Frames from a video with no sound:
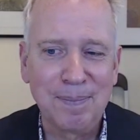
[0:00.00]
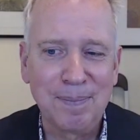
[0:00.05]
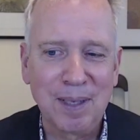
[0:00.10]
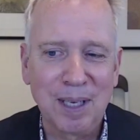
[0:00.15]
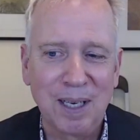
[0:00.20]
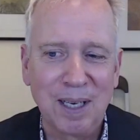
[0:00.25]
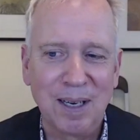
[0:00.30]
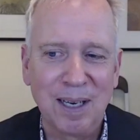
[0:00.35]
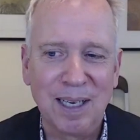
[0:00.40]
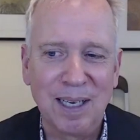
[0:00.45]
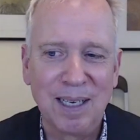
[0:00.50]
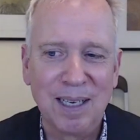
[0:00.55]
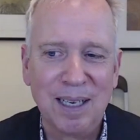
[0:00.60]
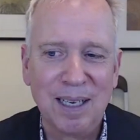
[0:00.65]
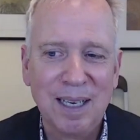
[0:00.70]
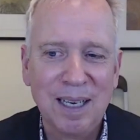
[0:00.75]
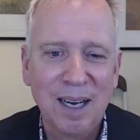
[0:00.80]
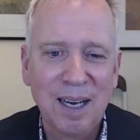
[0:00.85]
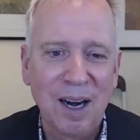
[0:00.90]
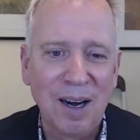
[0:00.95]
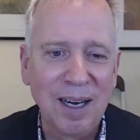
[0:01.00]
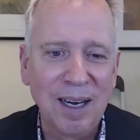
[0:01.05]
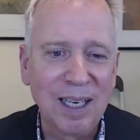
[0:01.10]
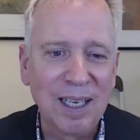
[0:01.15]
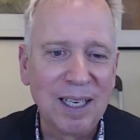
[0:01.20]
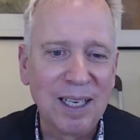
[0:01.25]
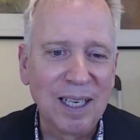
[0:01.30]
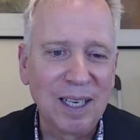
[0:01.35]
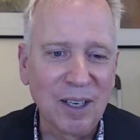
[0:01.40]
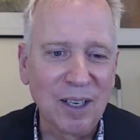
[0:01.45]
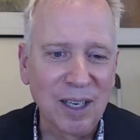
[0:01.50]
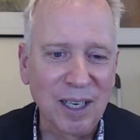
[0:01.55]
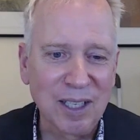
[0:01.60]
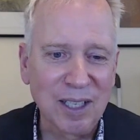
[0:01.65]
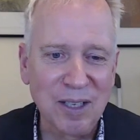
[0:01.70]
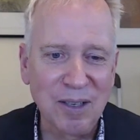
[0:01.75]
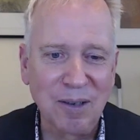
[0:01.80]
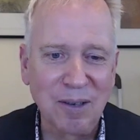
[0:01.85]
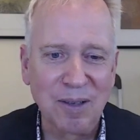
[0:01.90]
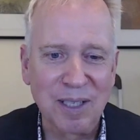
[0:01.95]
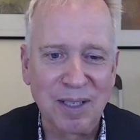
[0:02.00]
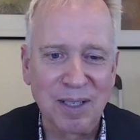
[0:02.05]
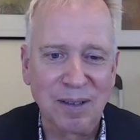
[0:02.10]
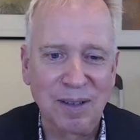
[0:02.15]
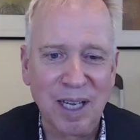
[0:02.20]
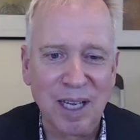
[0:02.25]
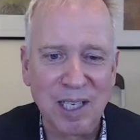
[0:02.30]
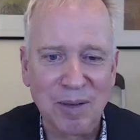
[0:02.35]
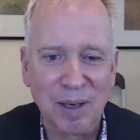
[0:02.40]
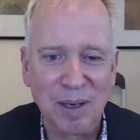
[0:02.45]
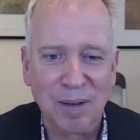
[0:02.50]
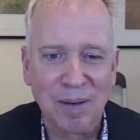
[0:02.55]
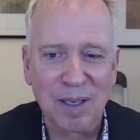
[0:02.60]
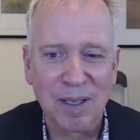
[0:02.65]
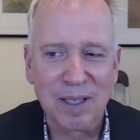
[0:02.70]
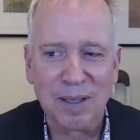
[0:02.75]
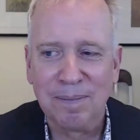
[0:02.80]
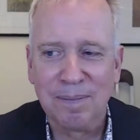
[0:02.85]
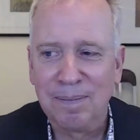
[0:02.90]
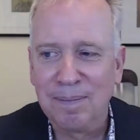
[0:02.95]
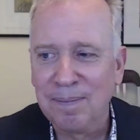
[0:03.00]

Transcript: All right. All right. Good luck to you, Crystal. Thanks for the question.